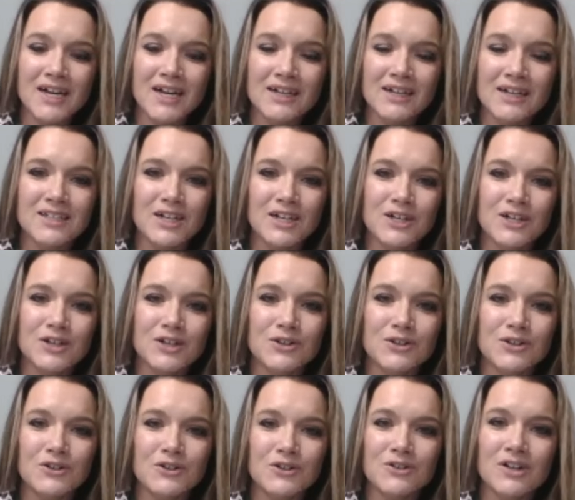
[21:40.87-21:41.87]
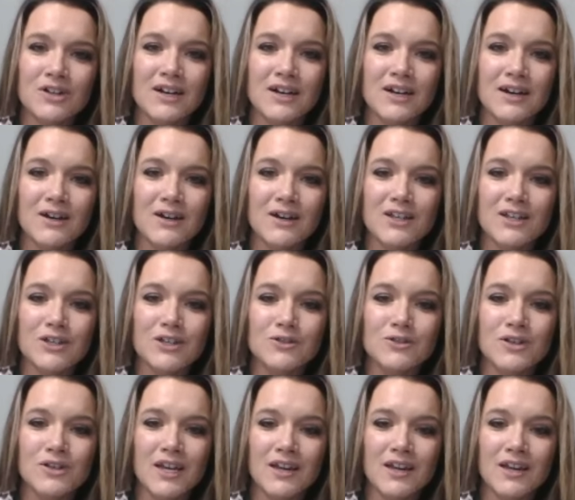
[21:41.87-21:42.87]
so
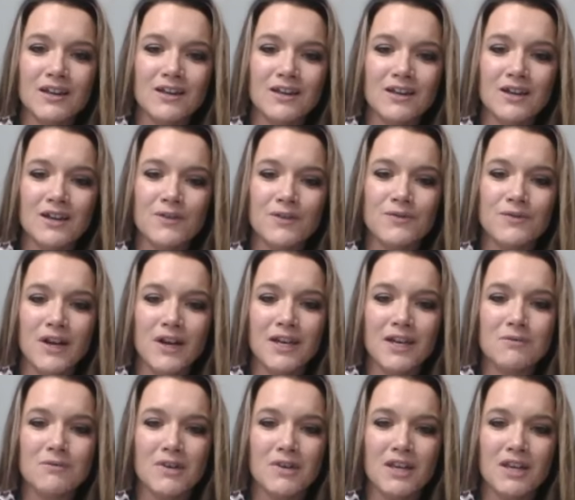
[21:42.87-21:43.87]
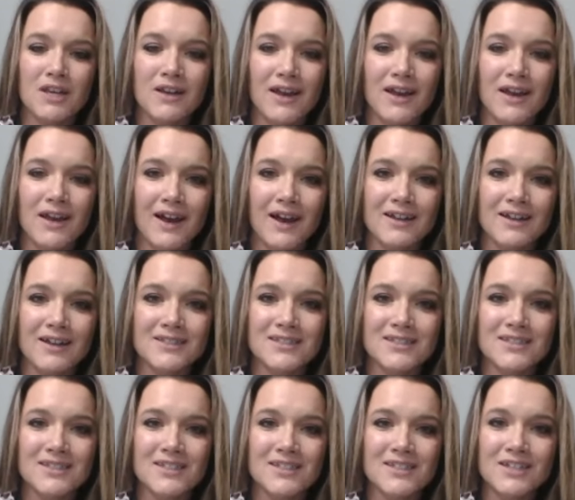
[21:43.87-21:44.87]
you can find me
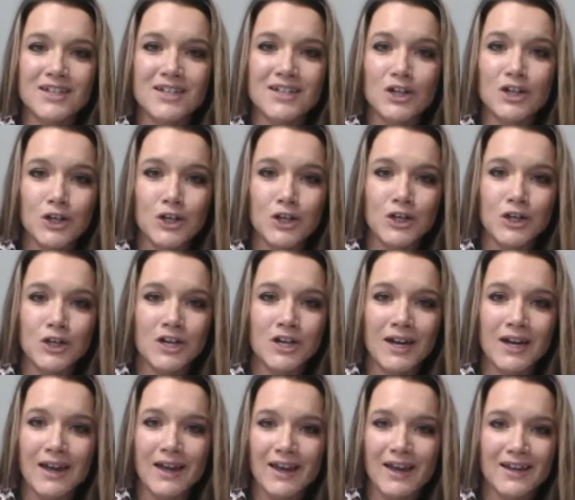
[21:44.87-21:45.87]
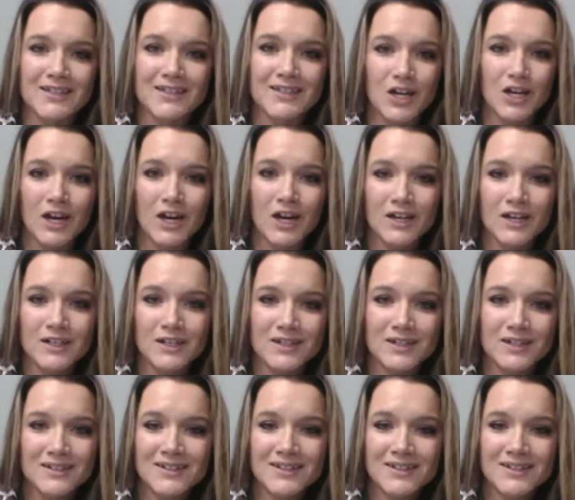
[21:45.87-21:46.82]
at her Ag Talk